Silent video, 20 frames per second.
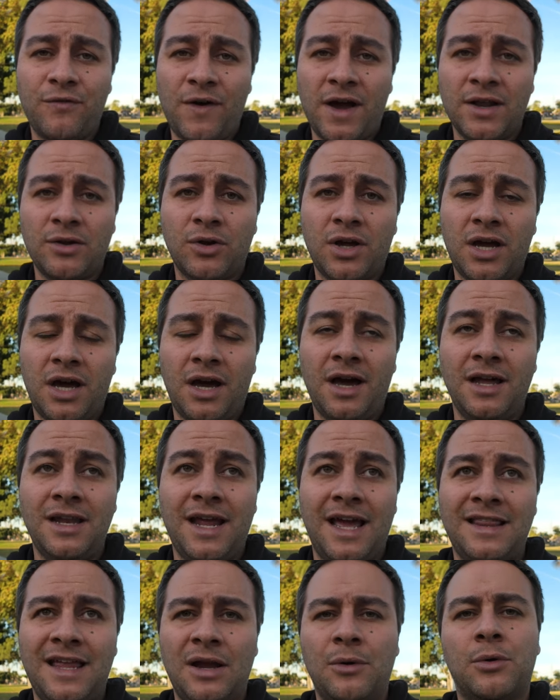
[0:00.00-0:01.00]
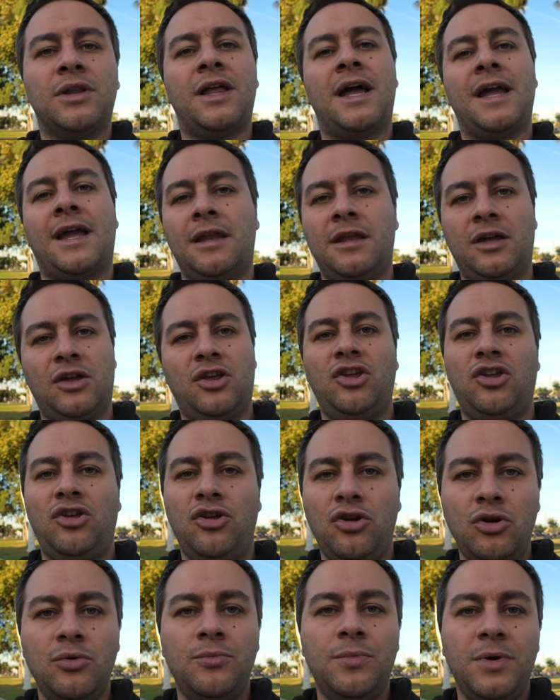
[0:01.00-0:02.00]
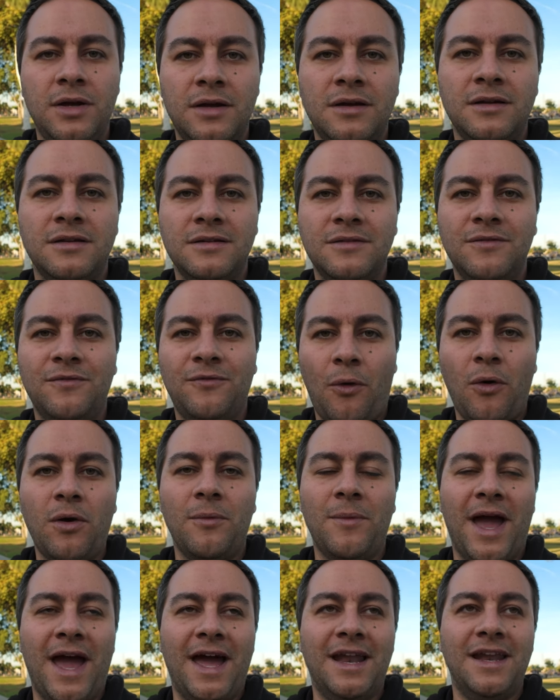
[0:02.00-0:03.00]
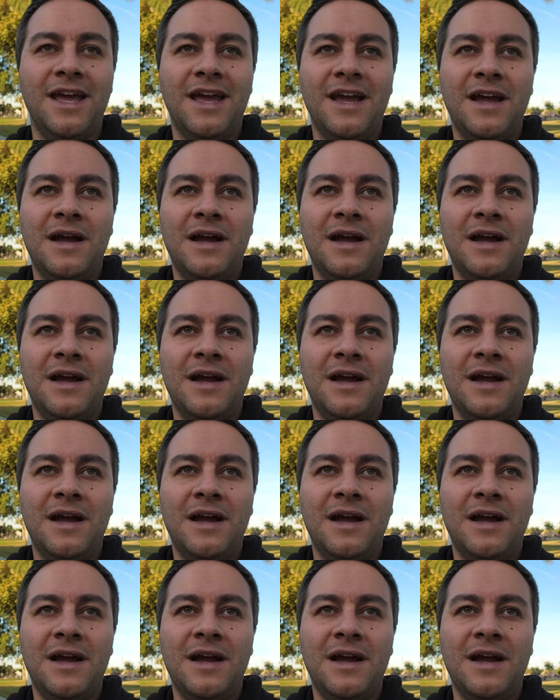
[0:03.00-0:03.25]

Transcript: Final Cut, and they were like in a cube format.